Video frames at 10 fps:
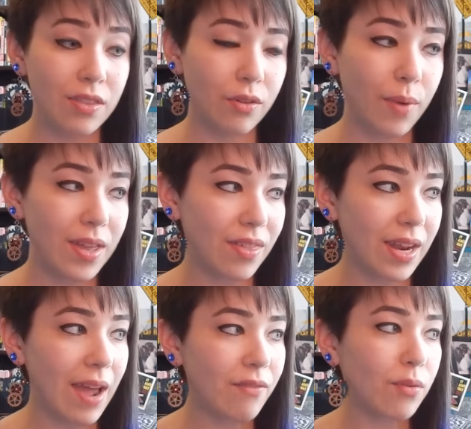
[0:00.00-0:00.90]
the way
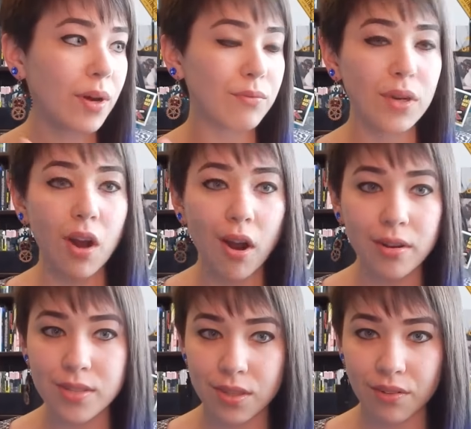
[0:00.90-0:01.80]
that everyone
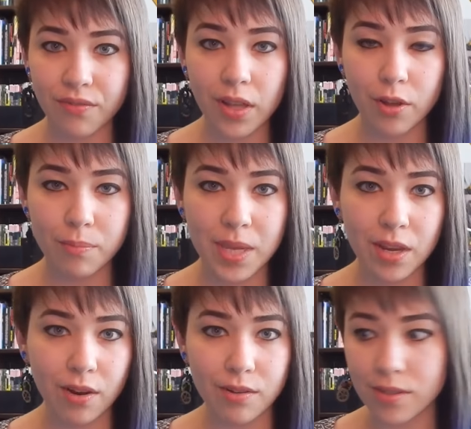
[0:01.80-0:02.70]
regards their fellow
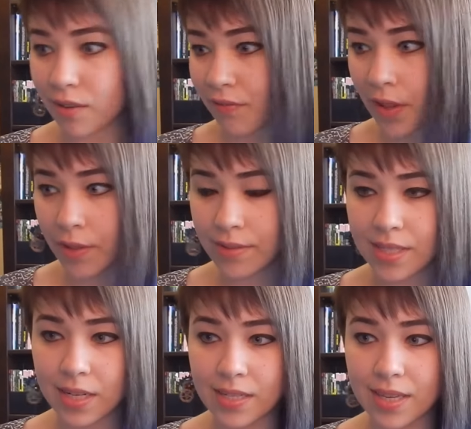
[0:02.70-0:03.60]
peers, their fellow
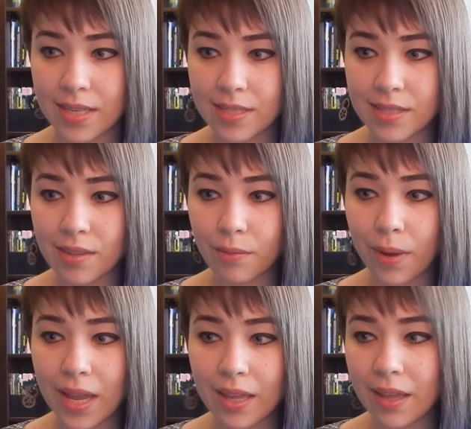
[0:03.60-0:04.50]
citizens, the
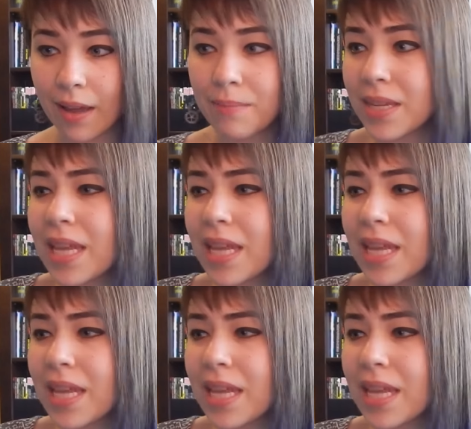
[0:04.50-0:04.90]
way, I mean,